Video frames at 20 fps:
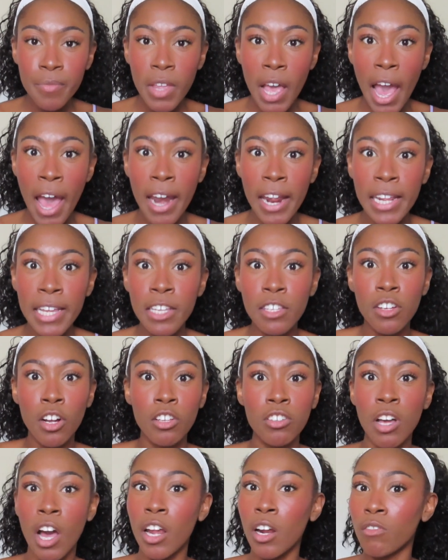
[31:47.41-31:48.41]
And then he
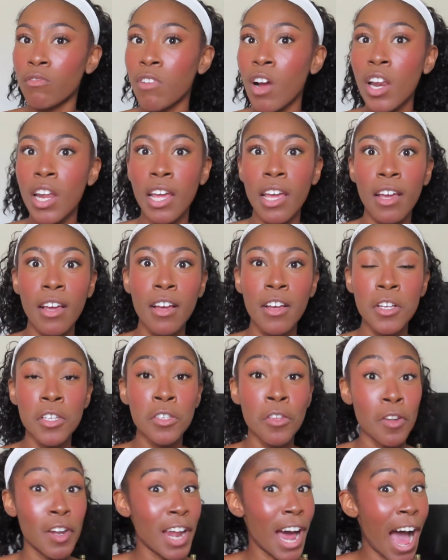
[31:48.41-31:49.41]
starts kind of running.
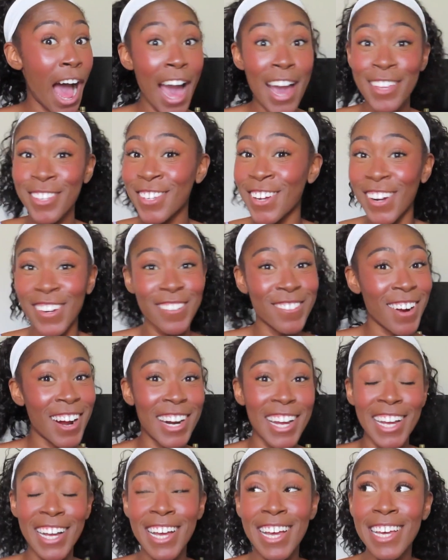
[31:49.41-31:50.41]
So then I start
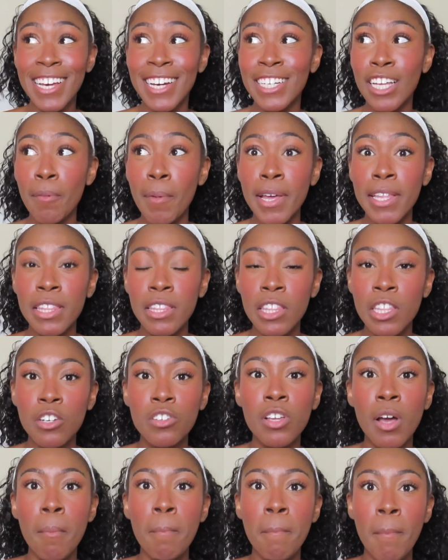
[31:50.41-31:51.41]
running, because I'm like,
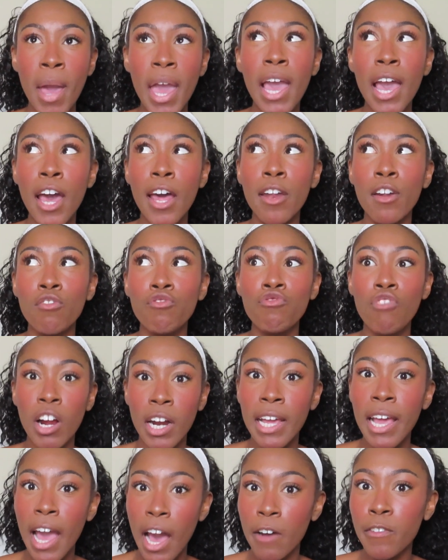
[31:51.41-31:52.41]
there's a man
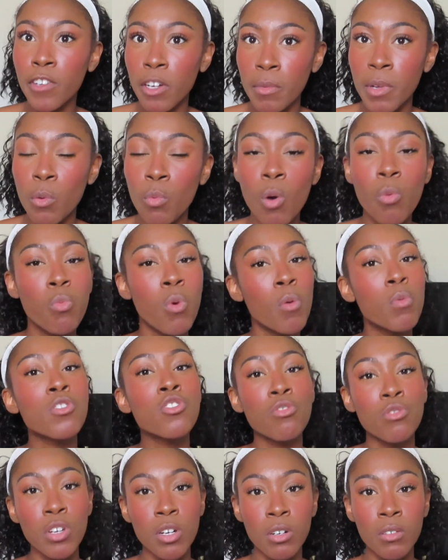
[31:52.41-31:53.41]
running after me. What would
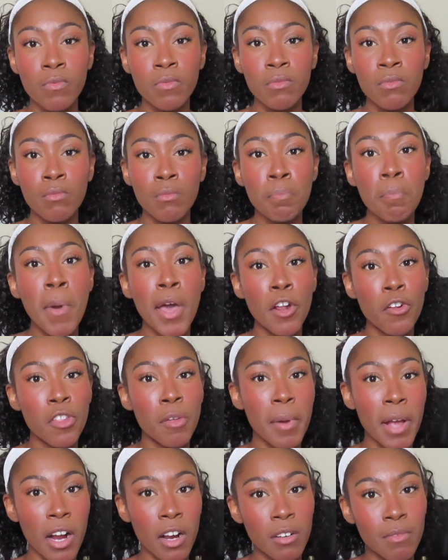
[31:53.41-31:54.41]
you do? Man or the
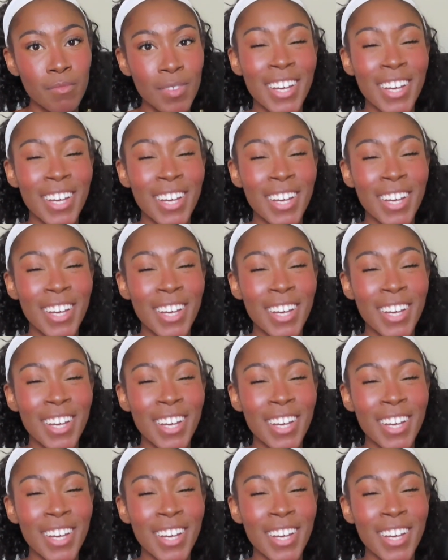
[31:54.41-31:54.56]
bear?